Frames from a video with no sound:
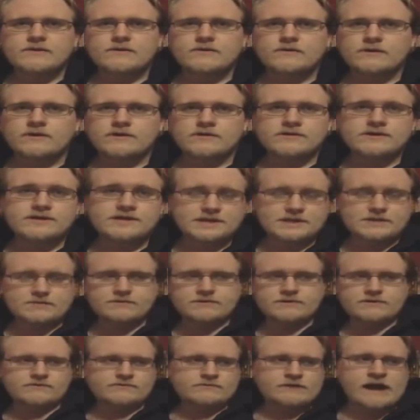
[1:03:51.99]
or at least
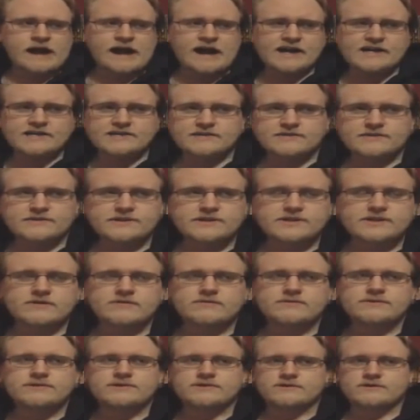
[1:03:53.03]
when the rocks that the
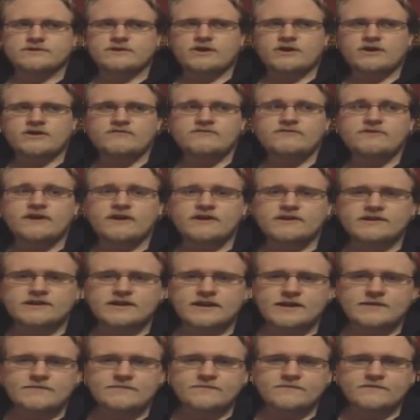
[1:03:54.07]
stones are carved on
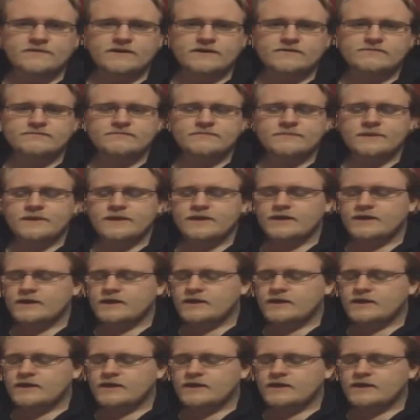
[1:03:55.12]
came from.